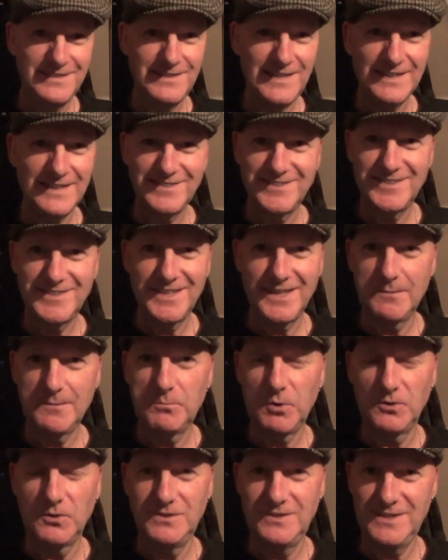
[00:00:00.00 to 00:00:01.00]

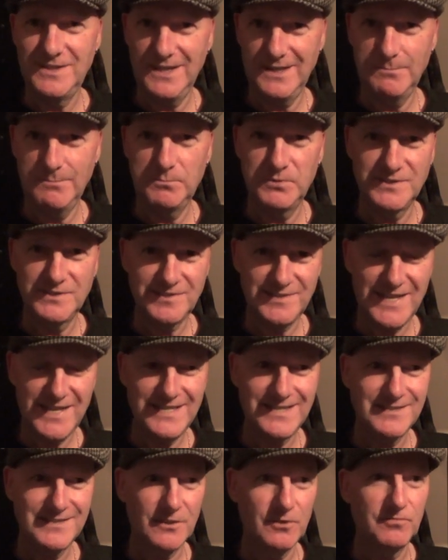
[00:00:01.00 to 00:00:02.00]

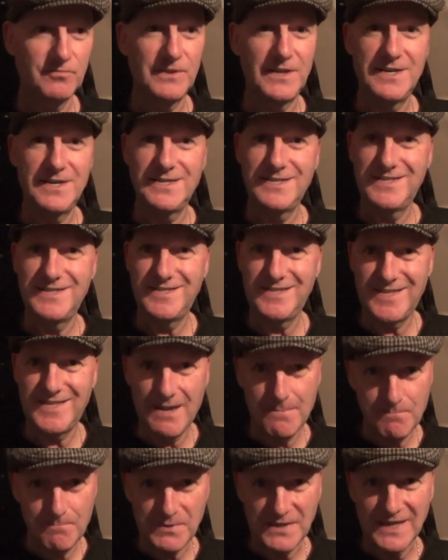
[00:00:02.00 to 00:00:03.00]
99.9% of
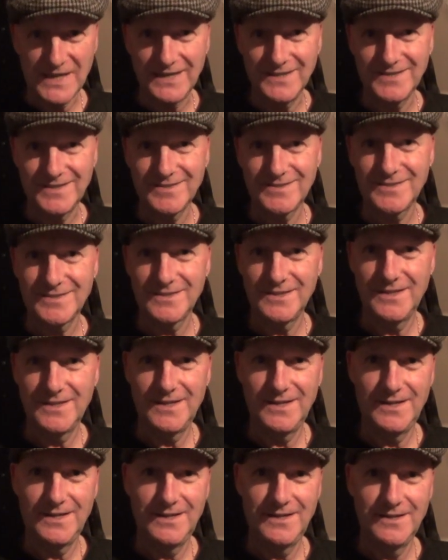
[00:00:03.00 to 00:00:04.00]
Denbyites
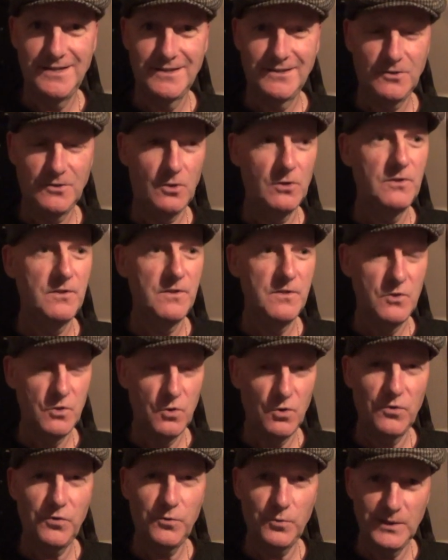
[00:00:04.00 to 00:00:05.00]
call the
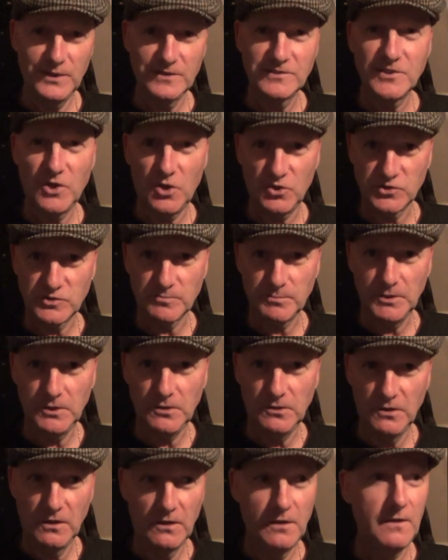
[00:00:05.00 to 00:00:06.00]
North Wales
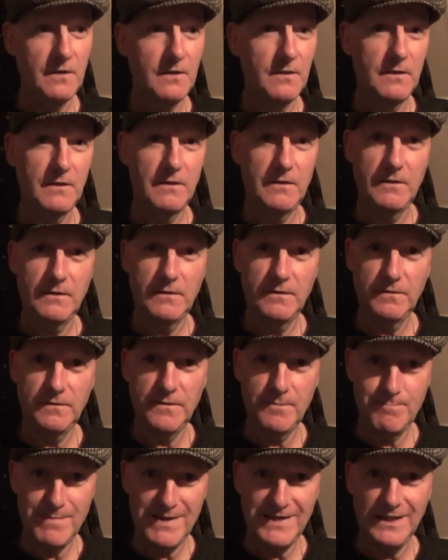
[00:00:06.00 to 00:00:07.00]
Hospital
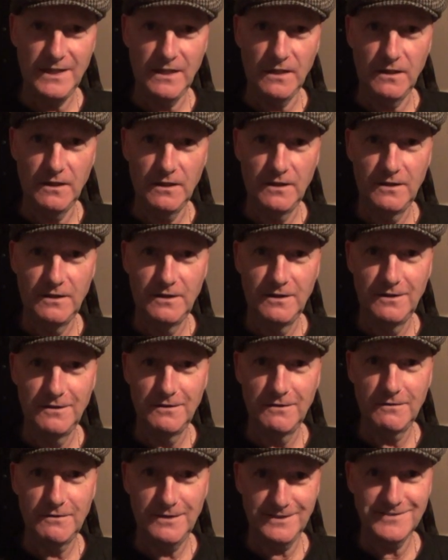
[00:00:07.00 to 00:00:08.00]
the mental.
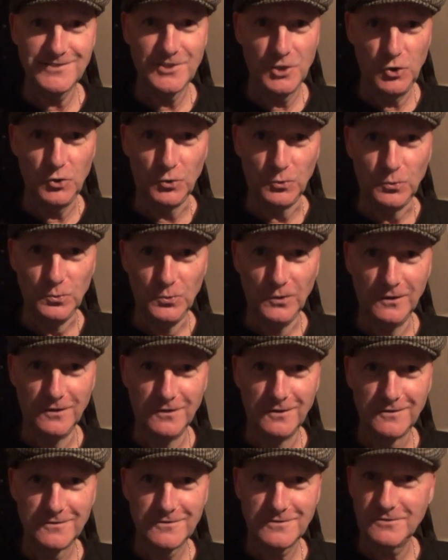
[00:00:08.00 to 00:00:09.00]
That's who.
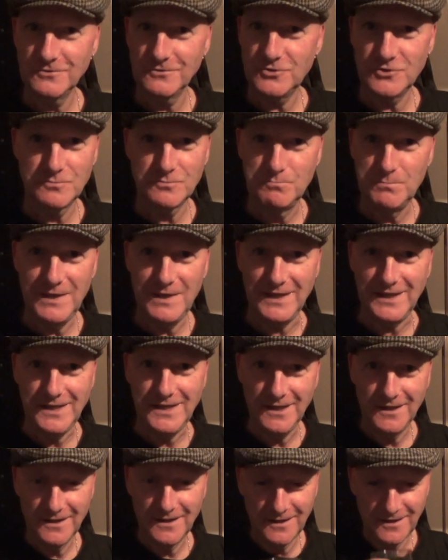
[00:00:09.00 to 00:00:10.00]
It's not just
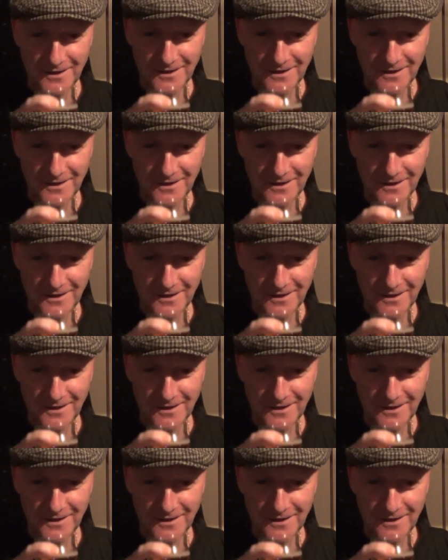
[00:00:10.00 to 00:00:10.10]
me.